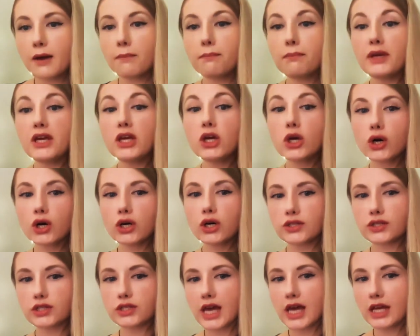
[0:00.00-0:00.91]

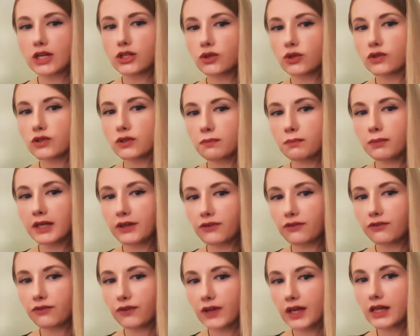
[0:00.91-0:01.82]
because they don't
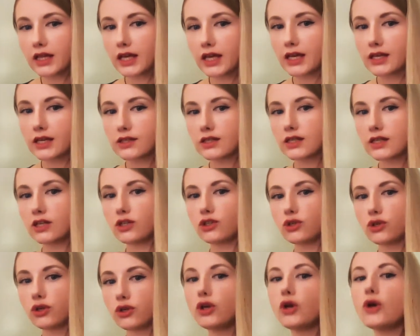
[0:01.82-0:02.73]
split feelings
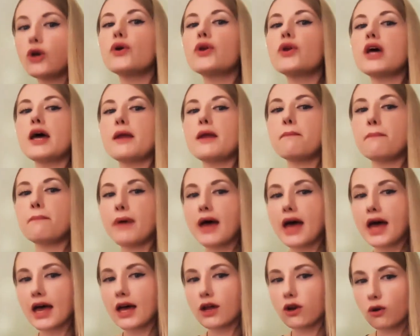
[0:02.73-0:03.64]
into good and
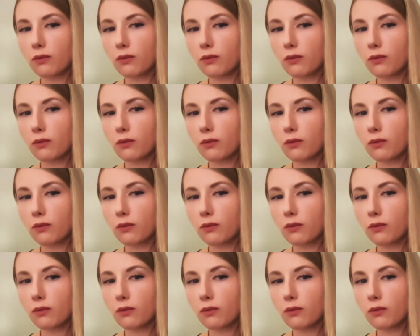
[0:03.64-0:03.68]
bad,